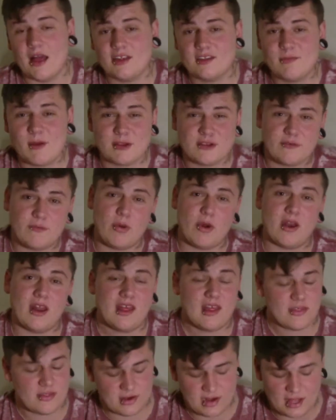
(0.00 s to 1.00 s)
especially
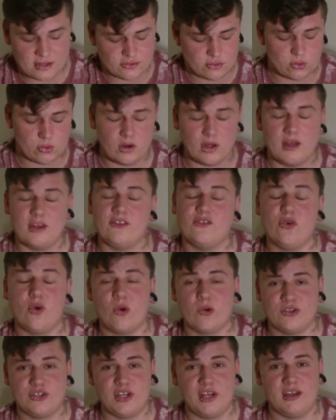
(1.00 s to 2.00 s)
putting anything electrical like
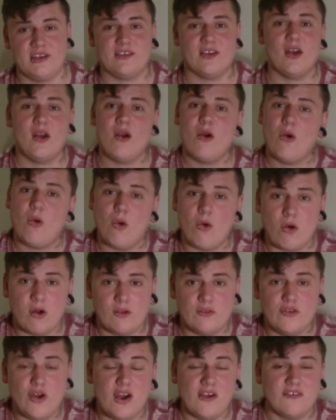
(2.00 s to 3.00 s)
torches
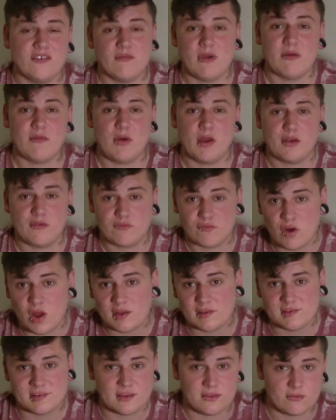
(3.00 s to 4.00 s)
or knives that might
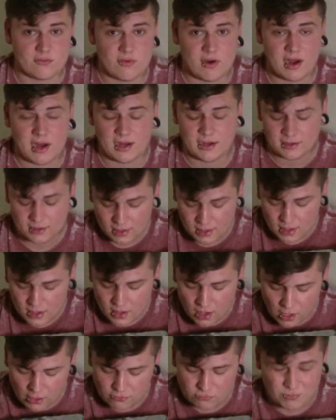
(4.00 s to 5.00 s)
rust in the rain.
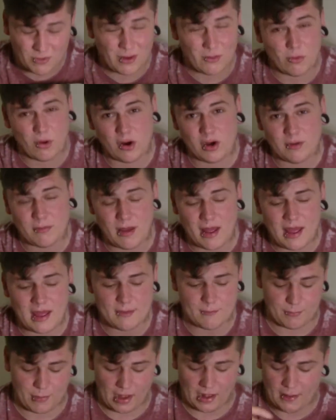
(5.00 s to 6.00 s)
I was a bit worried
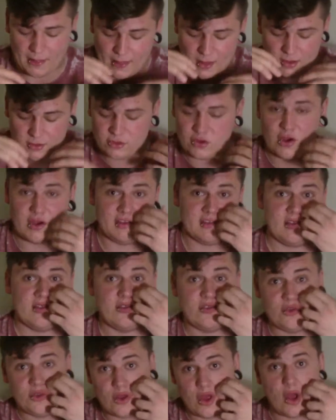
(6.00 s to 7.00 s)
about it, but
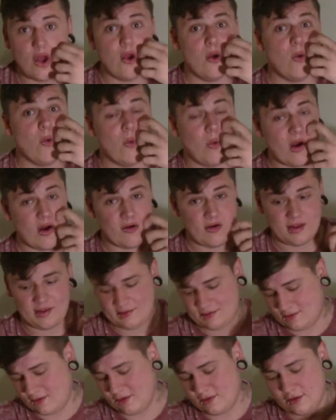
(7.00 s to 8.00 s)
guys, no
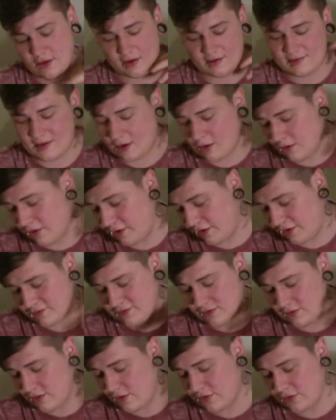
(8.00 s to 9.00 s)
worries. Because like I said earlier,
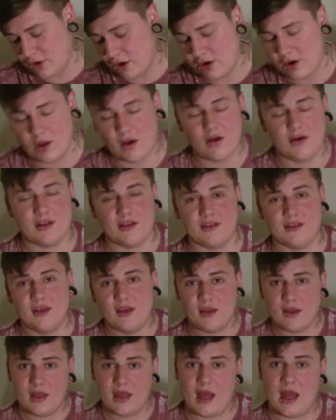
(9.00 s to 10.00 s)
because of the nylon and
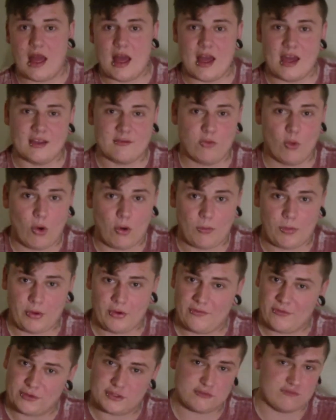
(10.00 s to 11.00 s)
it's
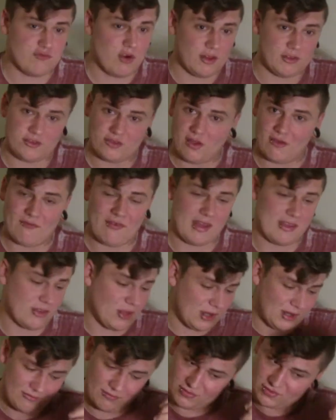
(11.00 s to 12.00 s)
waterproof, it just runs off.
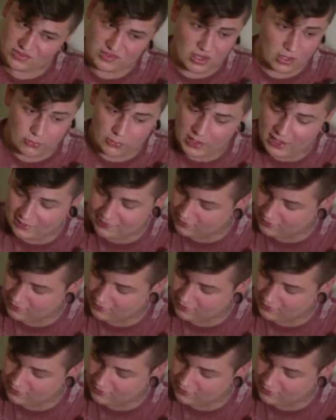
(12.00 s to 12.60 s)
It doesn't even soak